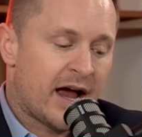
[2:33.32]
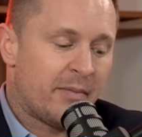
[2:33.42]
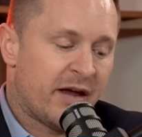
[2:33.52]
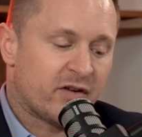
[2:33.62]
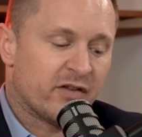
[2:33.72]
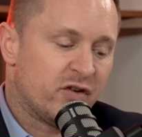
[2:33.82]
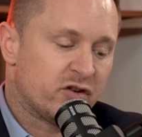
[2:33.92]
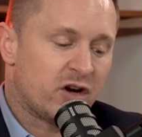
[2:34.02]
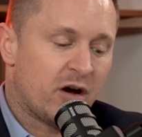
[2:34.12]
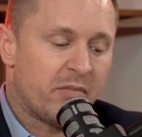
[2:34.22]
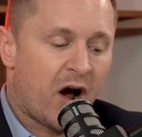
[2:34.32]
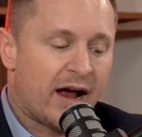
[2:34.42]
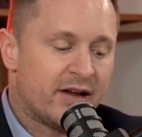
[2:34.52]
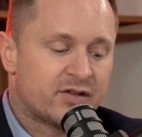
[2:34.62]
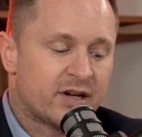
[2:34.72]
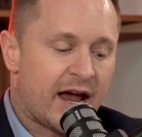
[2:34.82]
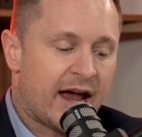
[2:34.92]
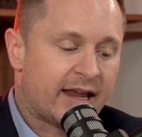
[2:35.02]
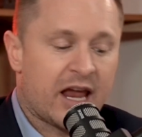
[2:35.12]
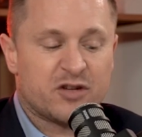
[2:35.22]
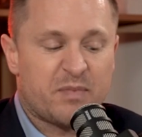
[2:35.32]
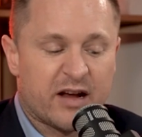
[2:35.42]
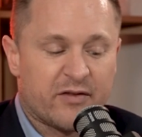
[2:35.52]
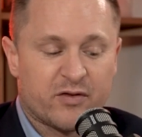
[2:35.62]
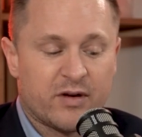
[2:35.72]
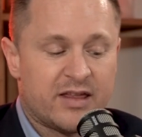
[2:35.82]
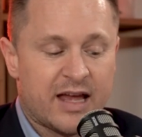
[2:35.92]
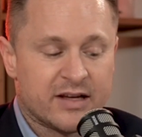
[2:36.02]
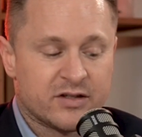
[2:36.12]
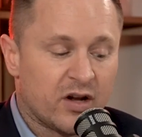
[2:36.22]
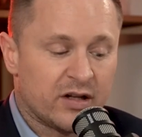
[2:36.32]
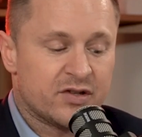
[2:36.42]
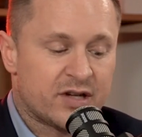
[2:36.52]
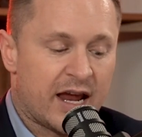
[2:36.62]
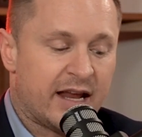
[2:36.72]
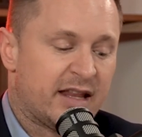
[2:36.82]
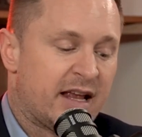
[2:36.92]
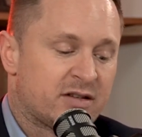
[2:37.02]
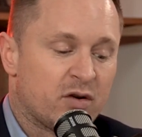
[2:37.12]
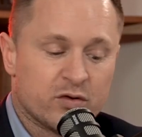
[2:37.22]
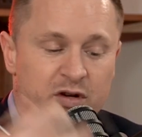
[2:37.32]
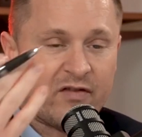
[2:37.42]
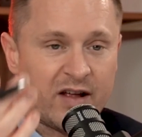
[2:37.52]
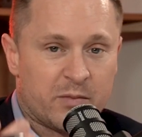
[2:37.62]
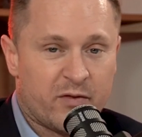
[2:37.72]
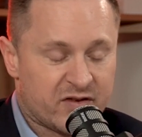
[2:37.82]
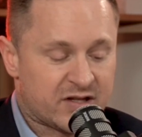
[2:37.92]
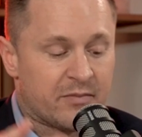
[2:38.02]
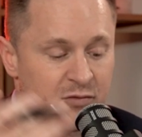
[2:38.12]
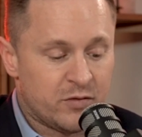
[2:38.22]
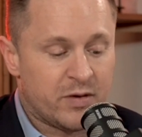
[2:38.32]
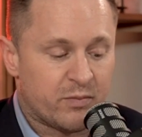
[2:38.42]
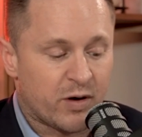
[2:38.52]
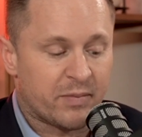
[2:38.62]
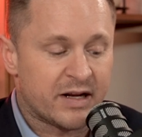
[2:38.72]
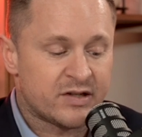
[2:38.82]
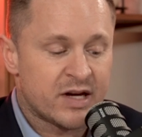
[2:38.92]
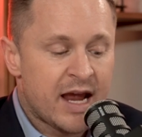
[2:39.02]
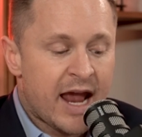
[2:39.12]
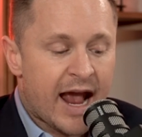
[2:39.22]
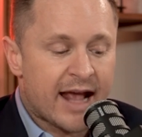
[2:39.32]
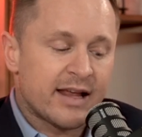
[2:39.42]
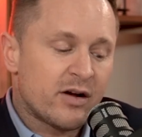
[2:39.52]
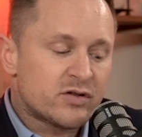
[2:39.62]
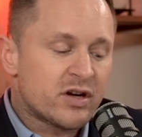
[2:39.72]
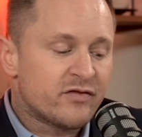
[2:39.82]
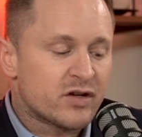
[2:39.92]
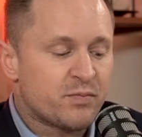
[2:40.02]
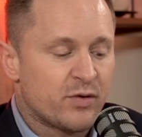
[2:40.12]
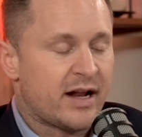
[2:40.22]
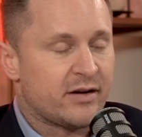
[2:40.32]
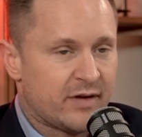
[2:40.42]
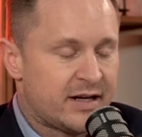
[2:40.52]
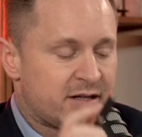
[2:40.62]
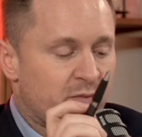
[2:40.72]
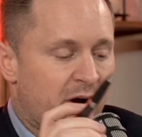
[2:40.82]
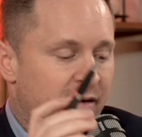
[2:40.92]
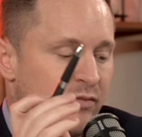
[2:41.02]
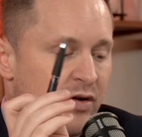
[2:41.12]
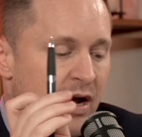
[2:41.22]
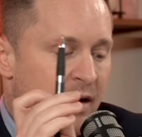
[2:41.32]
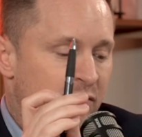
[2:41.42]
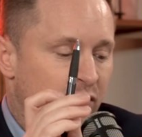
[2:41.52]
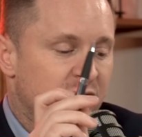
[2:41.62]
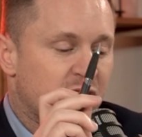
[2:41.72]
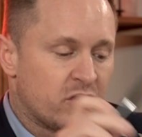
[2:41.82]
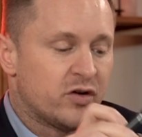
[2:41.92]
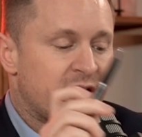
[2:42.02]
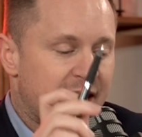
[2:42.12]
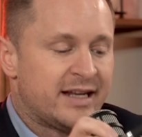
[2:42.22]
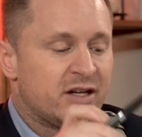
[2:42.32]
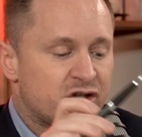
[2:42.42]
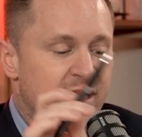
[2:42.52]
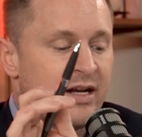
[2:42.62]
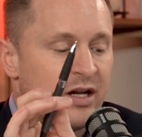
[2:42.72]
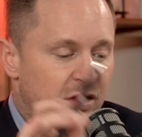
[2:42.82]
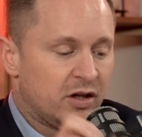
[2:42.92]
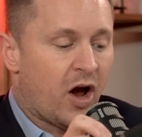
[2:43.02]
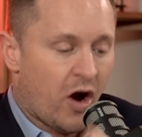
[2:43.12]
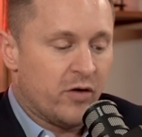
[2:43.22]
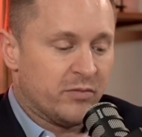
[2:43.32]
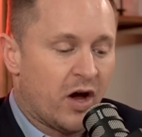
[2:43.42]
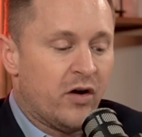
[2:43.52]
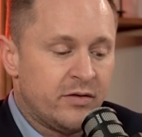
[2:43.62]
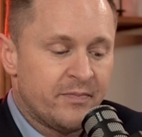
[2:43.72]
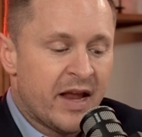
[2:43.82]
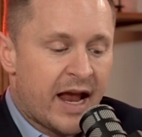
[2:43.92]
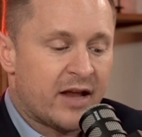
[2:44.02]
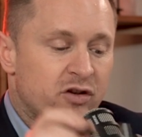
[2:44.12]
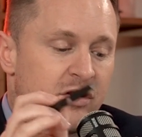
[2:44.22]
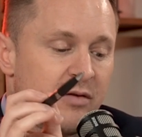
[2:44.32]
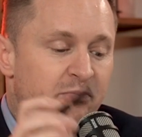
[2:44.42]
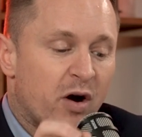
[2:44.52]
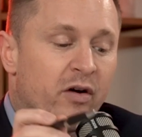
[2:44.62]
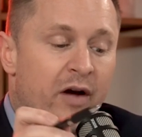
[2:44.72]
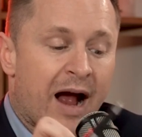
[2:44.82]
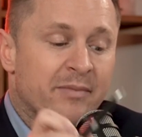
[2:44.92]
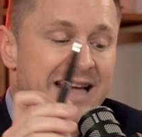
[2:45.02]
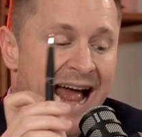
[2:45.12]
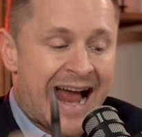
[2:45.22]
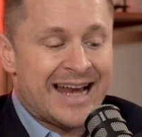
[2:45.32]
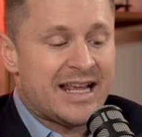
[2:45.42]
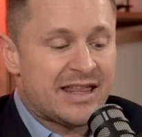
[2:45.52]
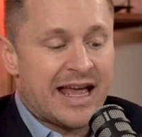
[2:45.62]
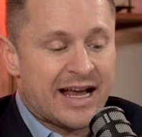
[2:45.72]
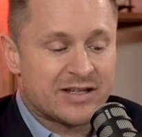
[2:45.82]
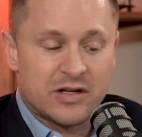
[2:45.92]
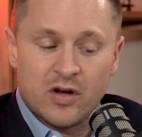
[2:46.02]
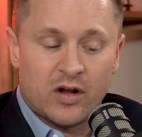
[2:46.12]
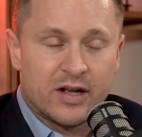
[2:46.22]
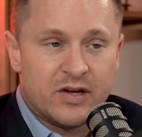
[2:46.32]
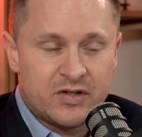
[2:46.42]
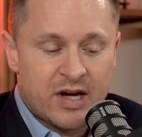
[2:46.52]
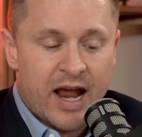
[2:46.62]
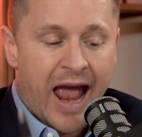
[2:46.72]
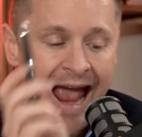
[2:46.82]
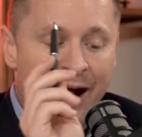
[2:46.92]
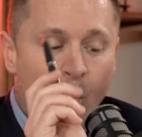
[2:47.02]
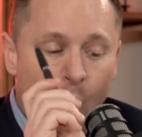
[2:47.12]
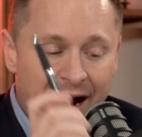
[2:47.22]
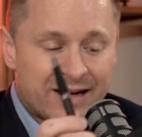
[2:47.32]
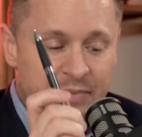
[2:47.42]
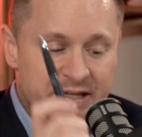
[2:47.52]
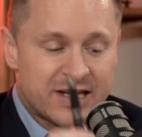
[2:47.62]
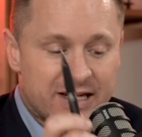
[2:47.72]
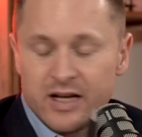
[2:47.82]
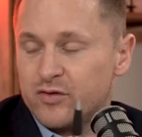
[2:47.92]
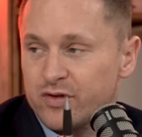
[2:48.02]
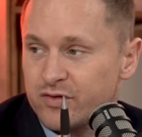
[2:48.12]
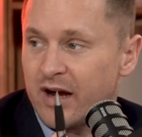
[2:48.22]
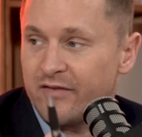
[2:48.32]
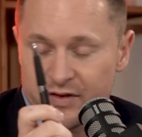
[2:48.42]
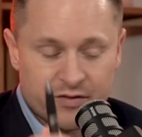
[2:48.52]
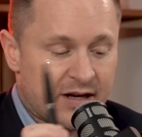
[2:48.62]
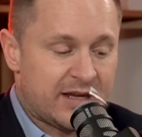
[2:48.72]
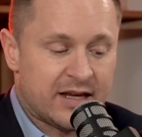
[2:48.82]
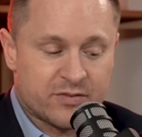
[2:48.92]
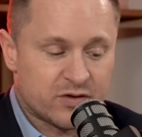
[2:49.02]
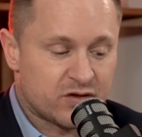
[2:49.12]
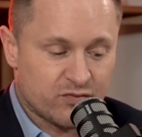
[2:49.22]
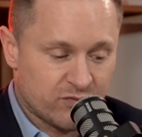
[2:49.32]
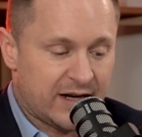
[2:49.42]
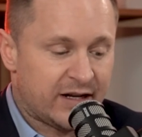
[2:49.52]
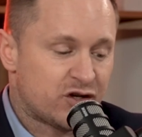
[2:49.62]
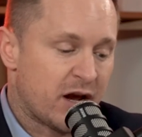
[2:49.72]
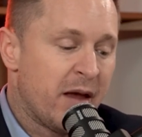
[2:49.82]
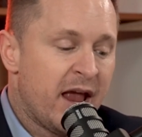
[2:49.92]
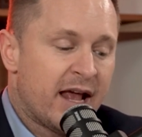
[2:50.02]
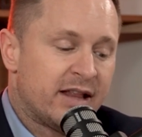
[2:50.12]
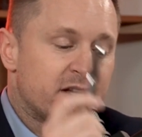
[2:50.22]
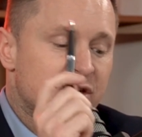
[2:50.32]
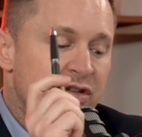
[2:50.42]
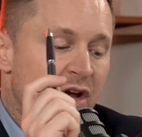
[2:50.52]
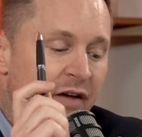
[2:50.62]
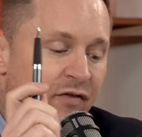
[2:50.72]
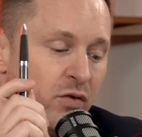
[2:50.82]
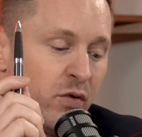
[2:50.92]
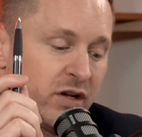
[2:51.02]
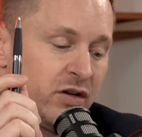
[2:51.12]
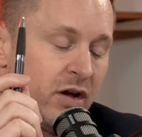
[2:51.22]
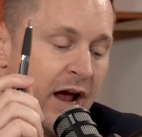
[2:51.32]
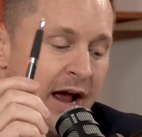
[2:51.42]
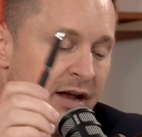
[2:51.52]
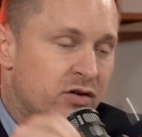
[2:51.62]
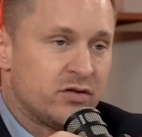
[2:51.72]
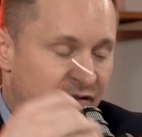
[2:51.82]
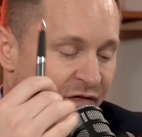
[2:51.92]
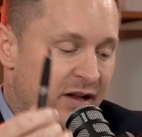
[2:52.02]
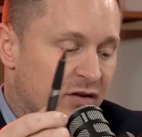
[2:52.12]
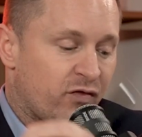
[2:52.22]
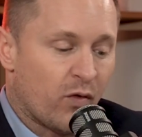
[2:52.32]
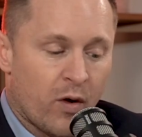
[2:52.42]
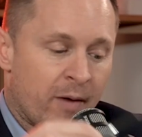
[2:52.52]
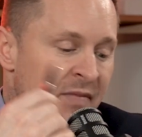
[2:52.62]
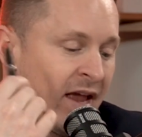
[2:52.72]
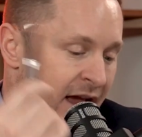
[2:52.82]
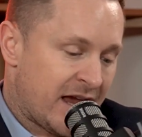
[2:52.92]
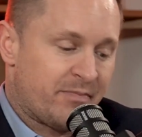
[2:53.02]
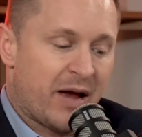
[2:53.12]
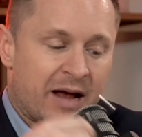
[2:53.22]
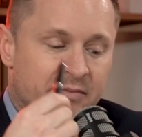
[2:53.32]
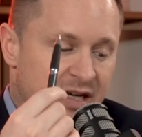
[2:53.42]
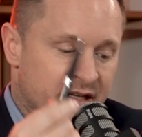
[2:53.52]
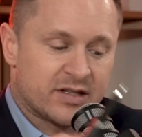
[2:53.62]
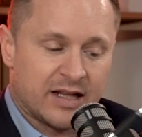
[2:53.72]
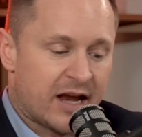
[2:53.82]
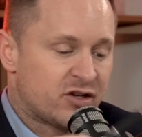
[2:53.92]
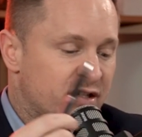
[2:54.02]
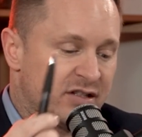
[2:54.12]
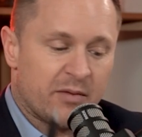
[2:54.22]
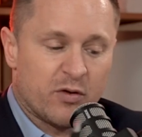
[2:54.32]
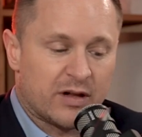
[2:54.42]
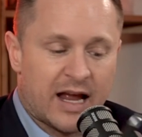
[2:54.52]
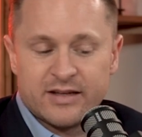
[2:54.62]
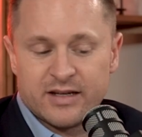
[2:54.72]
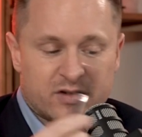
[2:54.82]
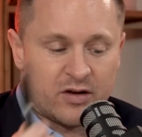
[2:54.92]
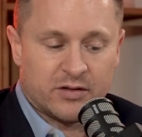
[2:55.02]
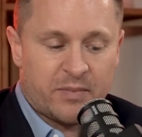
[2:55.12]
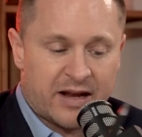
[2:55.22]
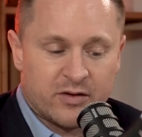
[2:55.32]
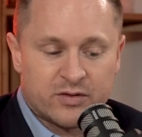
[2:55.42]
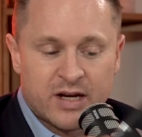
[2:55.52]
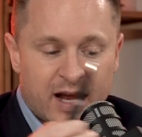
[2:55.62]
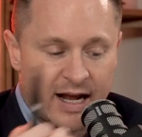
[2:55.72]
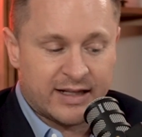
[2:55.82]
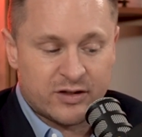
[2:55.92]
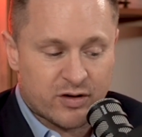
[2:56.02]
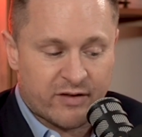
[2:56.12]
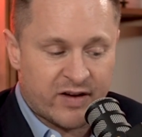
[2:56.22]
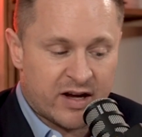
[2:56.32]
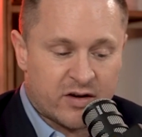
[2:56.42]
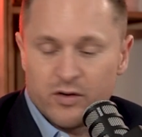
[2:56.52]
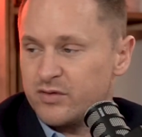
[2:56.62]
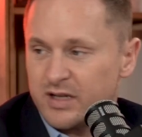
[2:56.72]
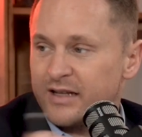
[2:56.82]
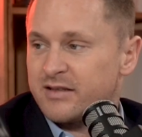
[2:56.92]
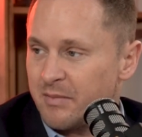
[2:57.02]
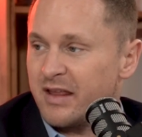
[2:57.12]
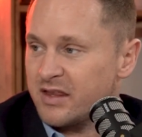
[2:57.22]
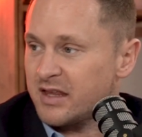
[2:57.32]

have got a first-home buyers cashback of $3,000, and that's also available for some new build properties. And they also have just brought out a recent one called the Good Energy Home Loan, and you can borrow up to $80,000 at 1% interest rate for 3 years, which is really cheap. And this is if you want to use the funds for heat pumps, insulation, double glazing, solar panels, electric vehicles, and some other